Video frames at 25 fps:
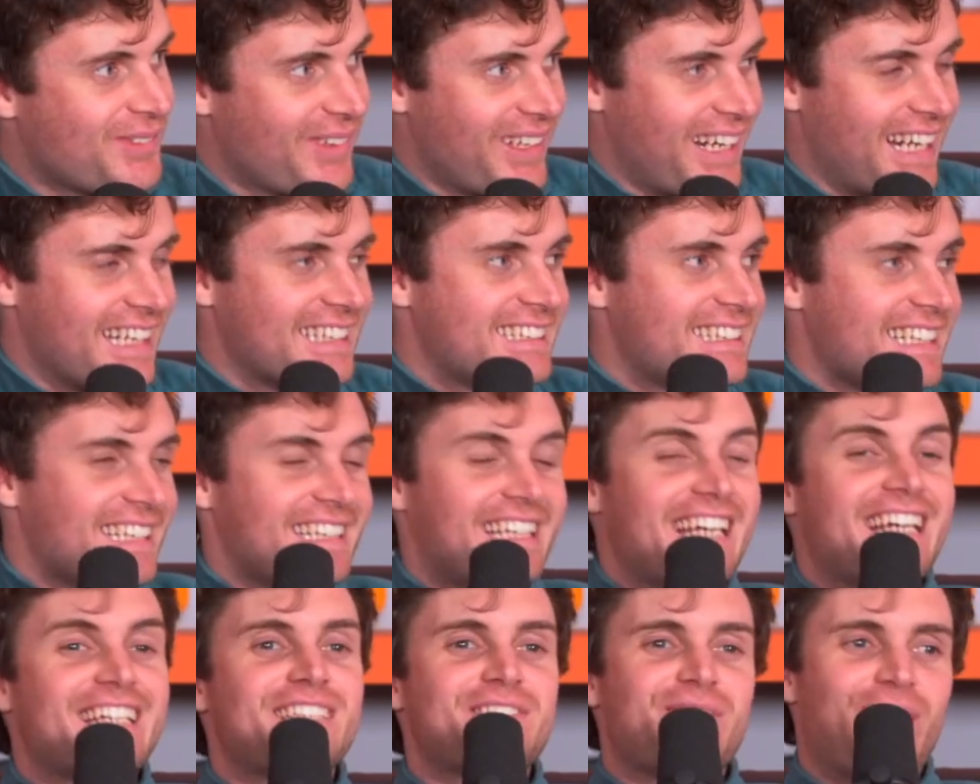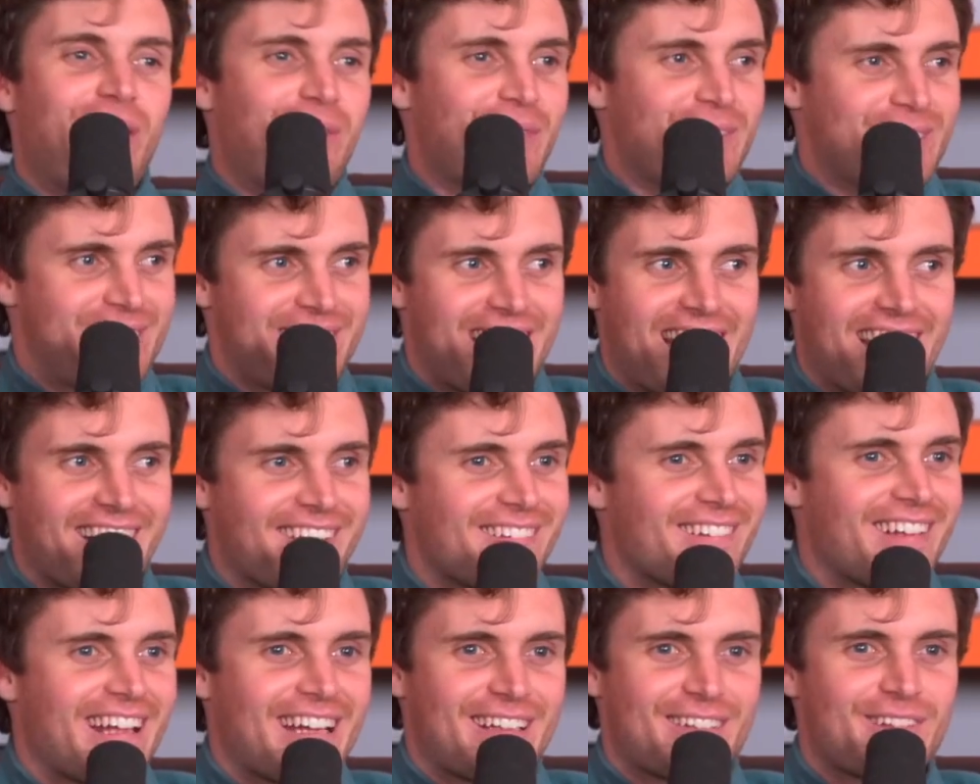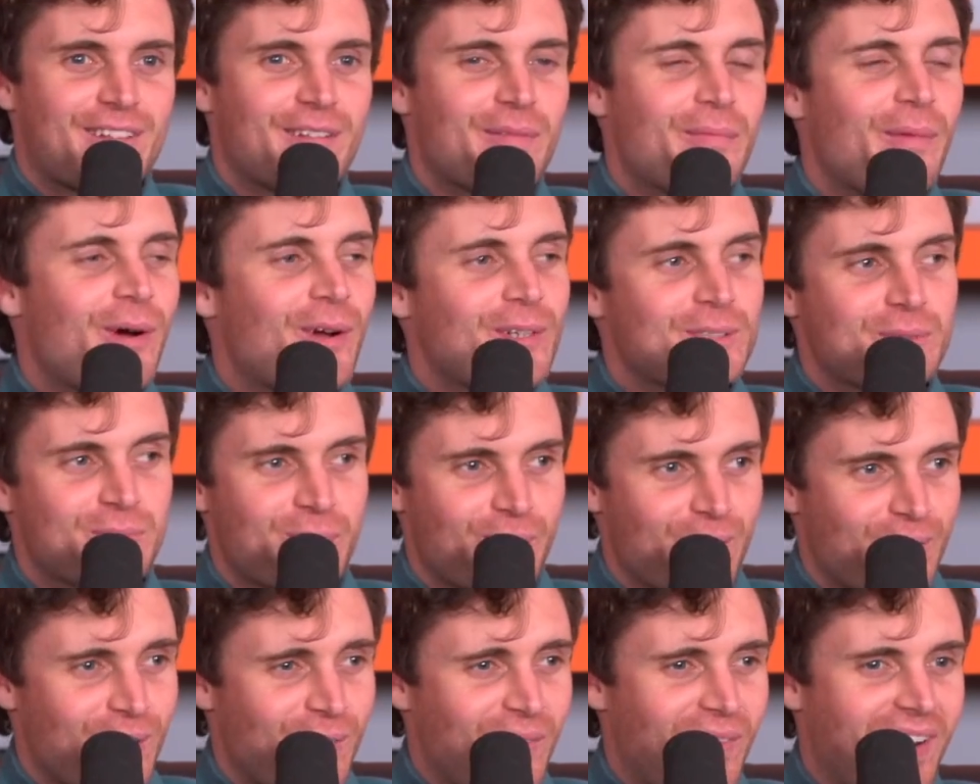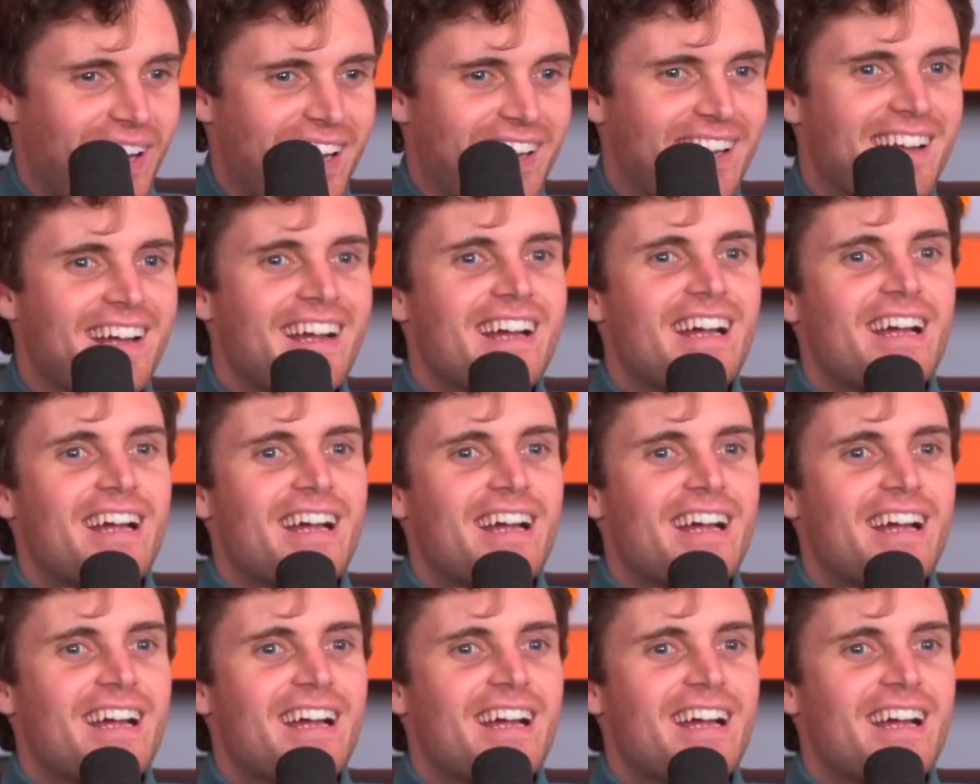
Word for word: one I did, this one was like the most brutal one.